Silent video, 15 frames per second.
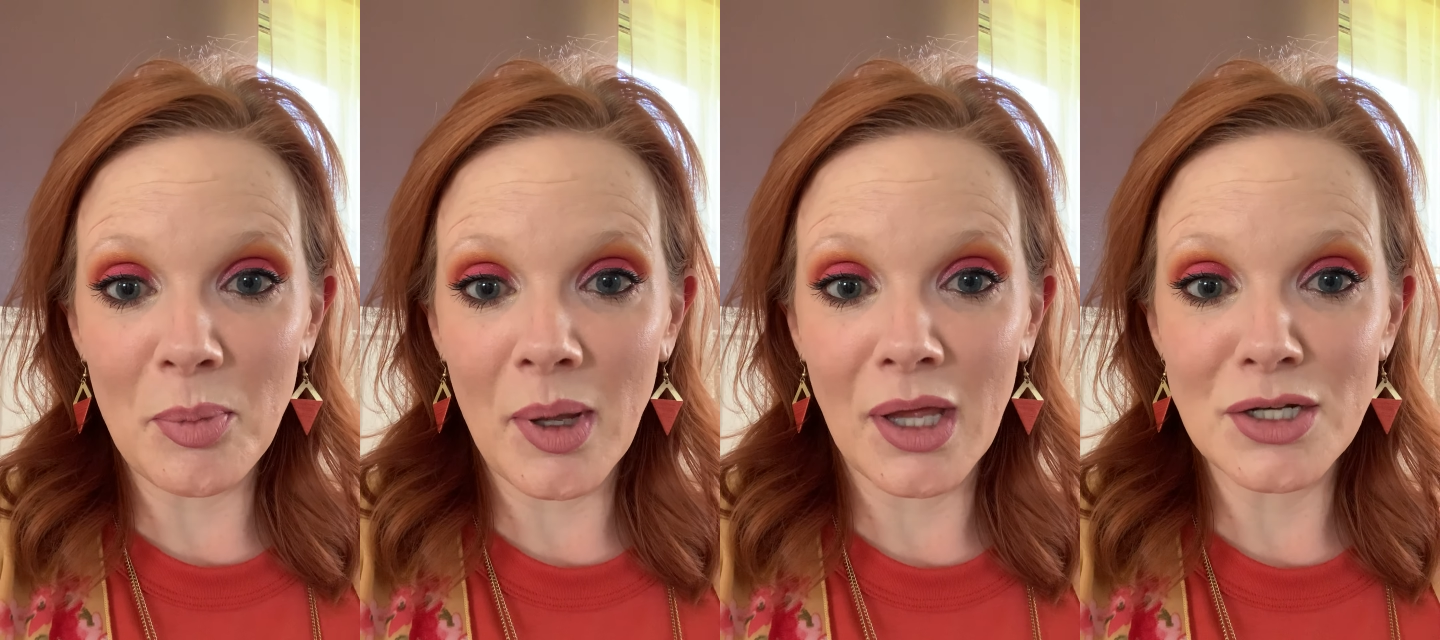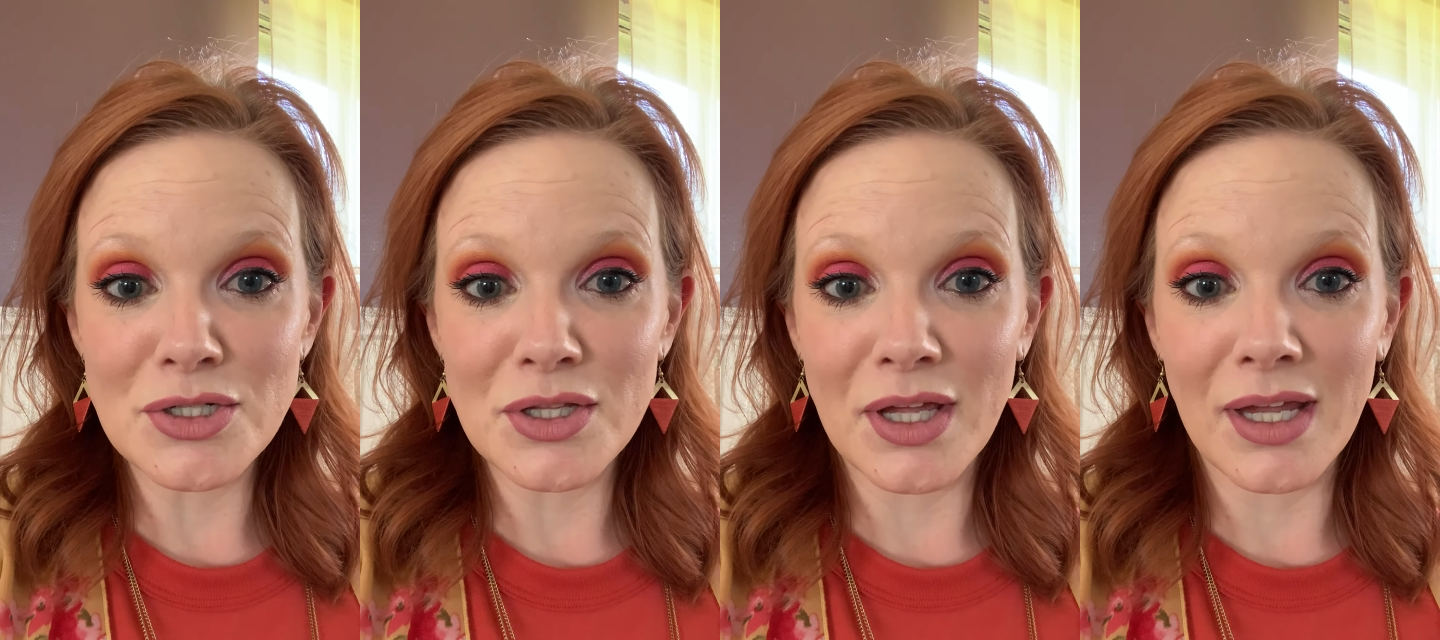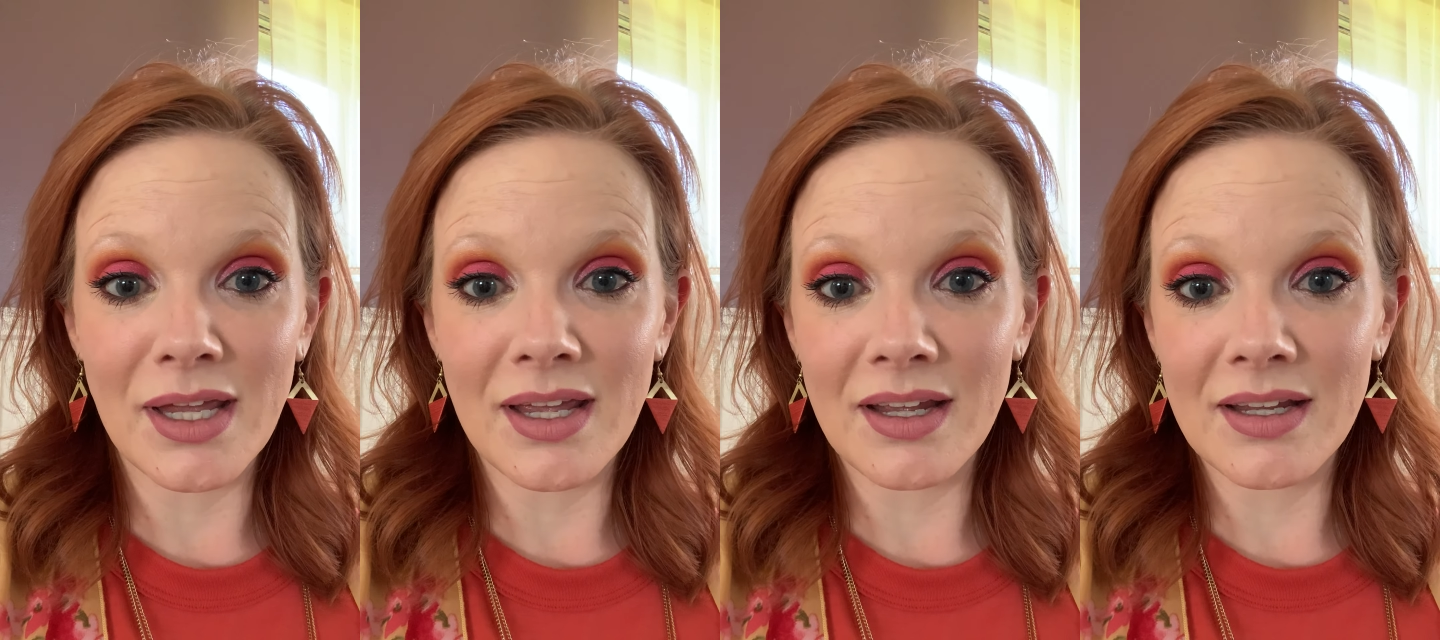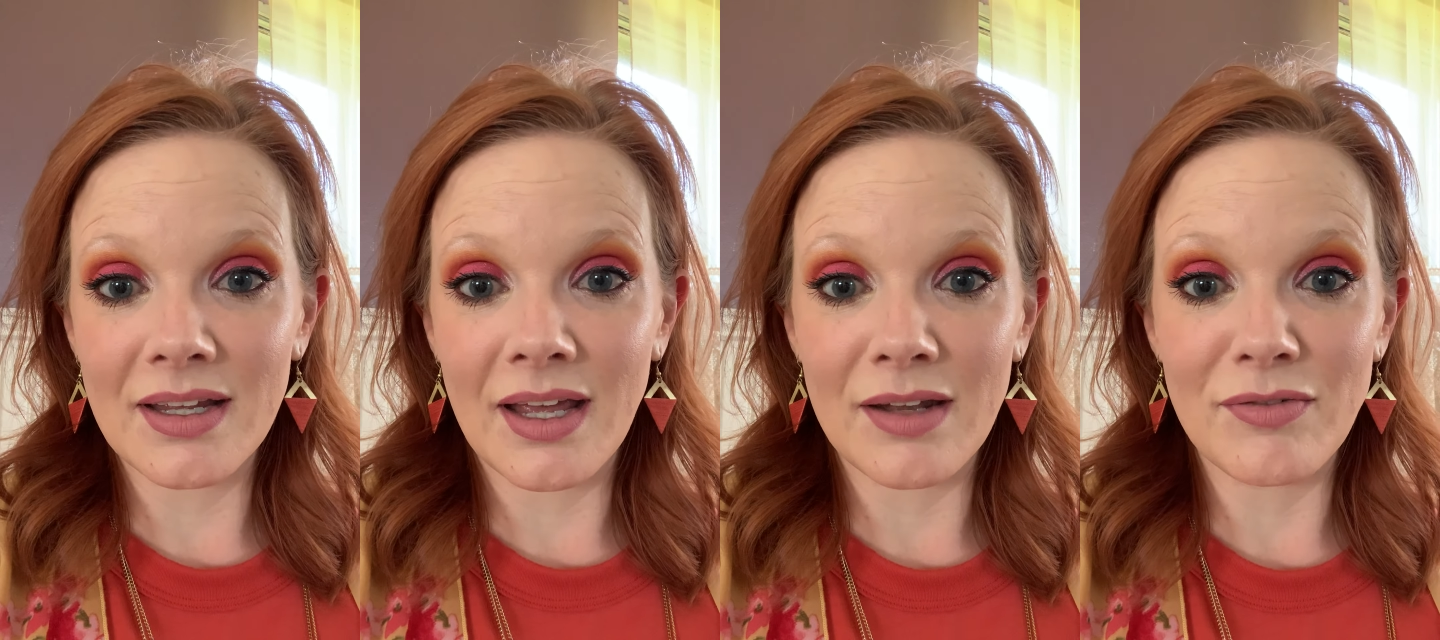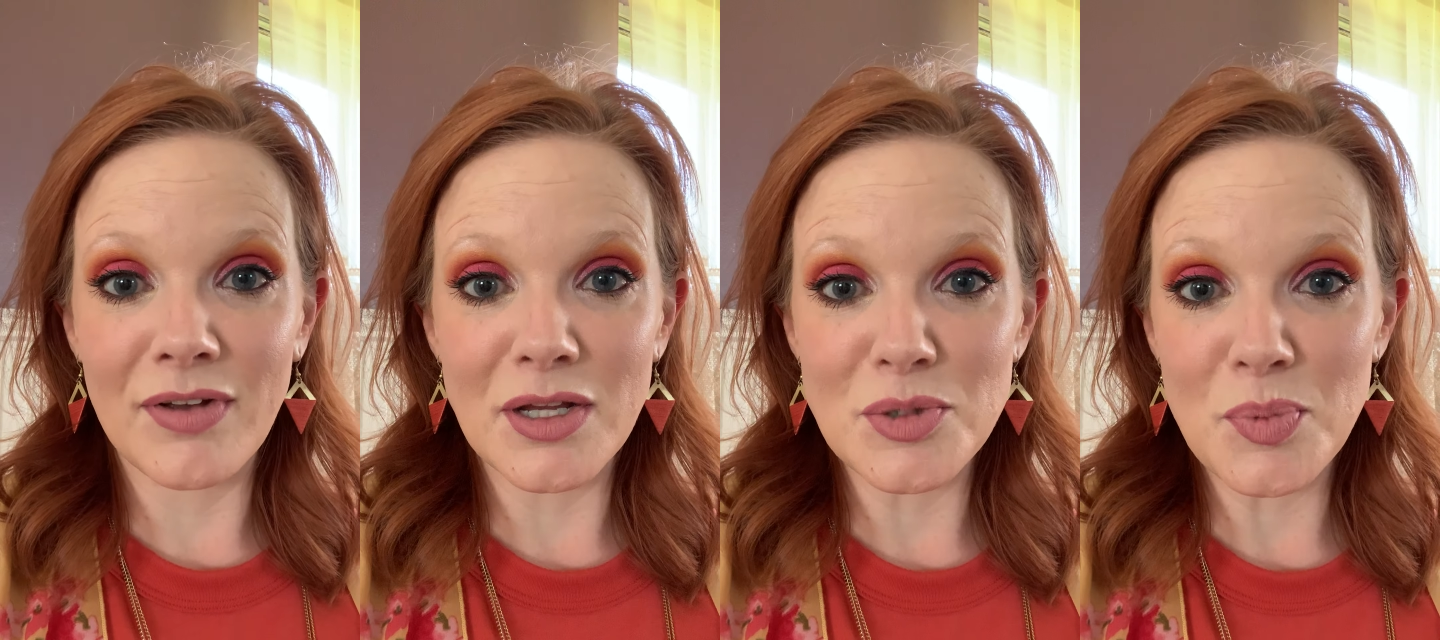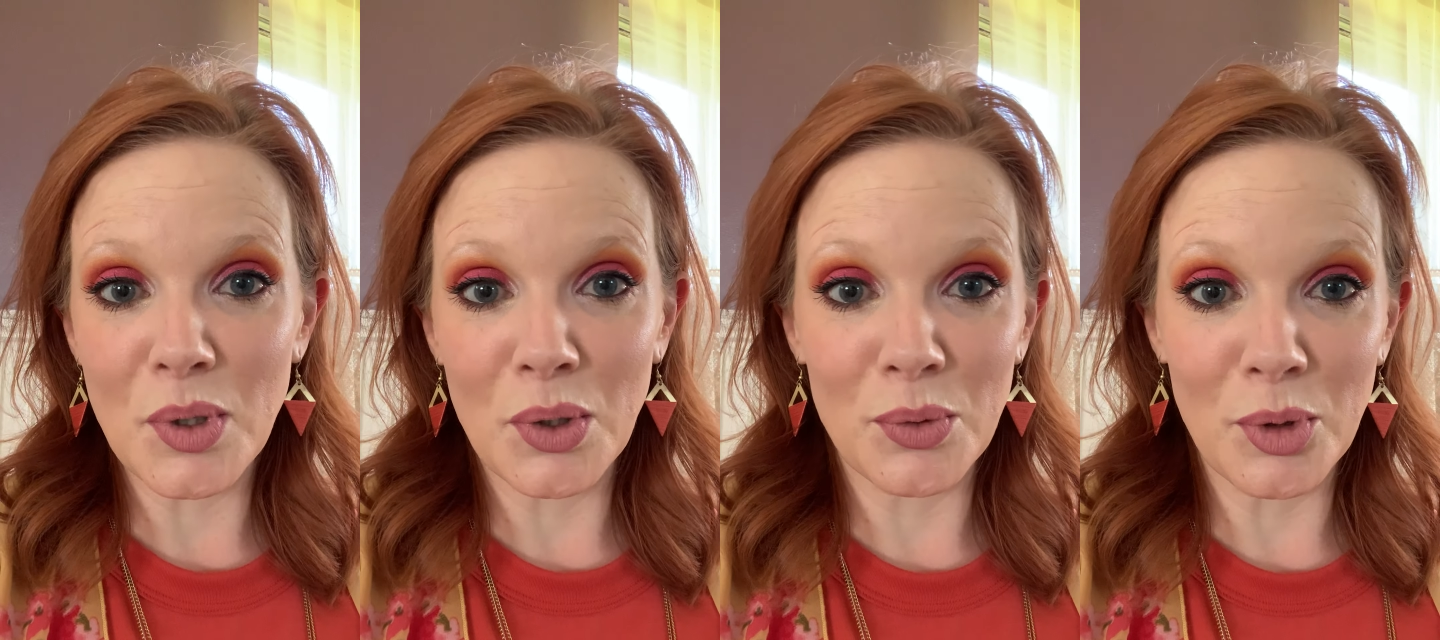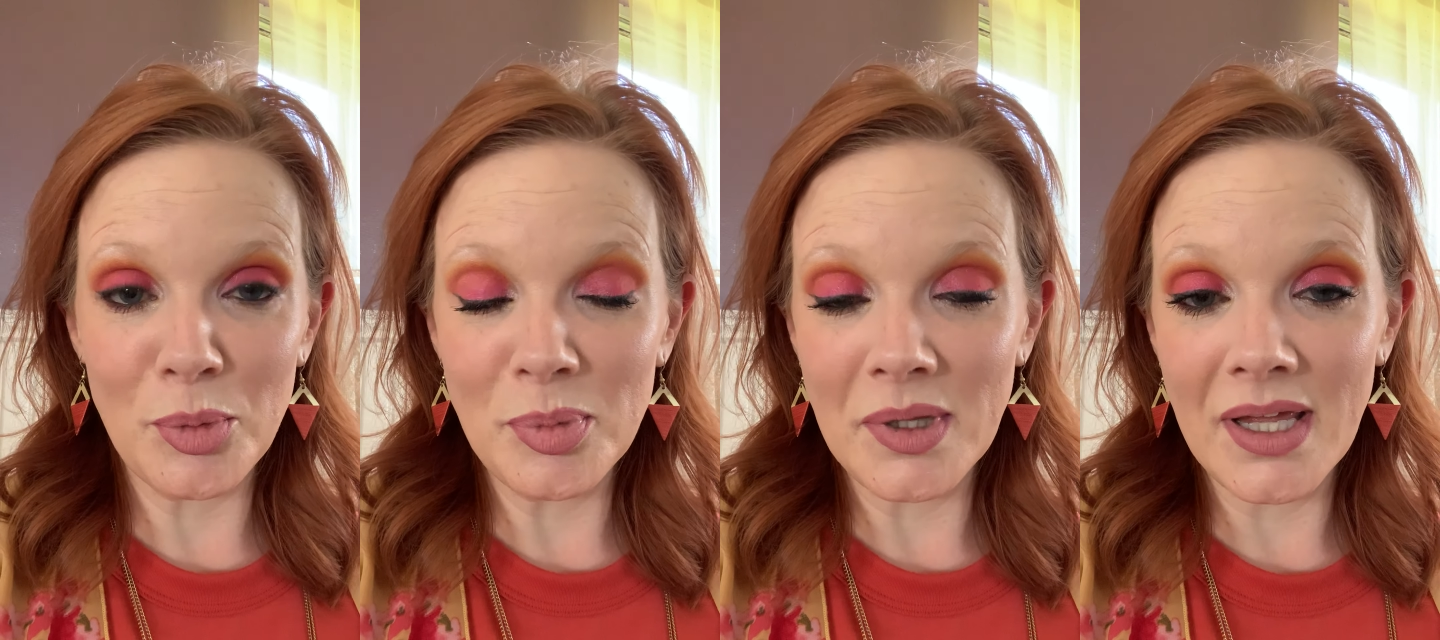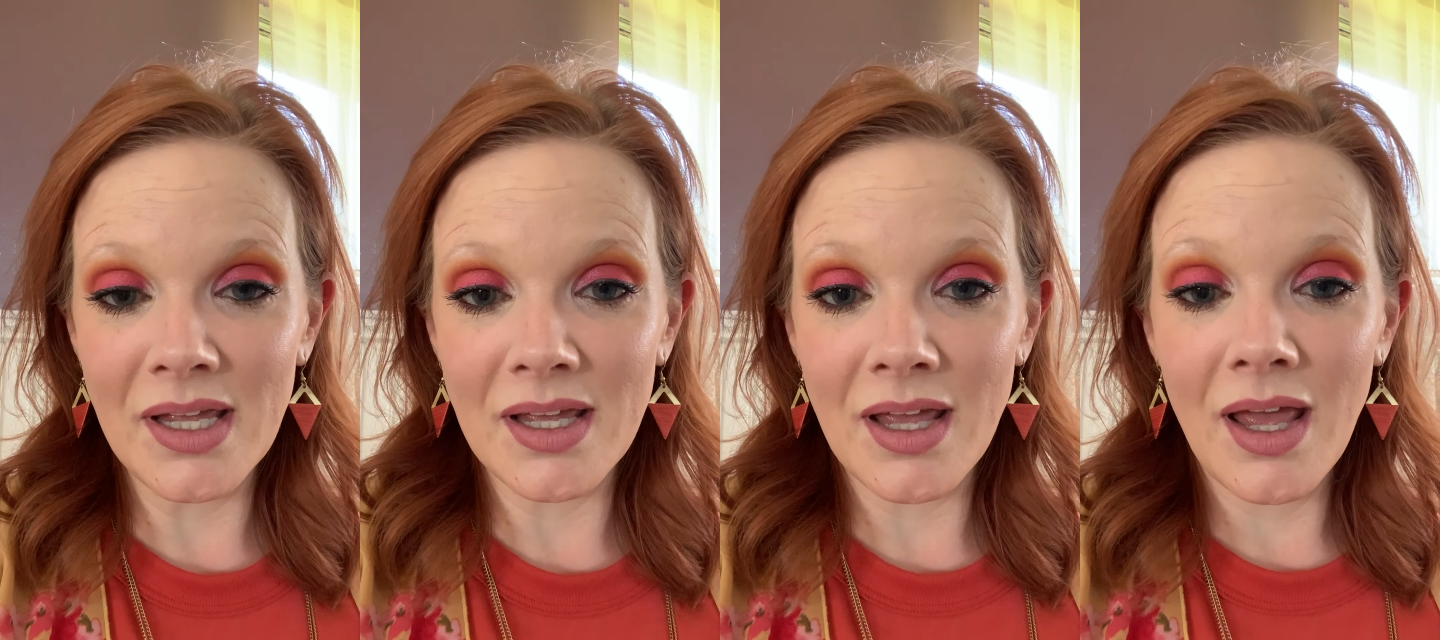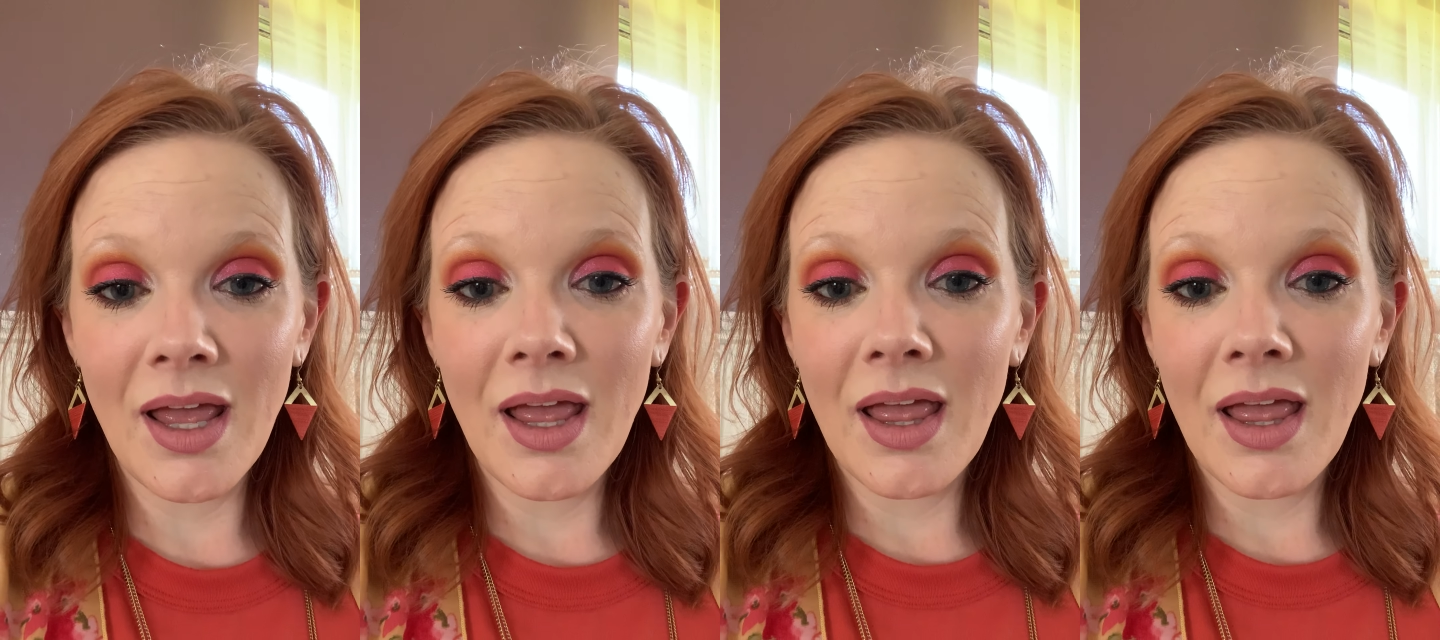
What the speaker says: page link and Facebook group link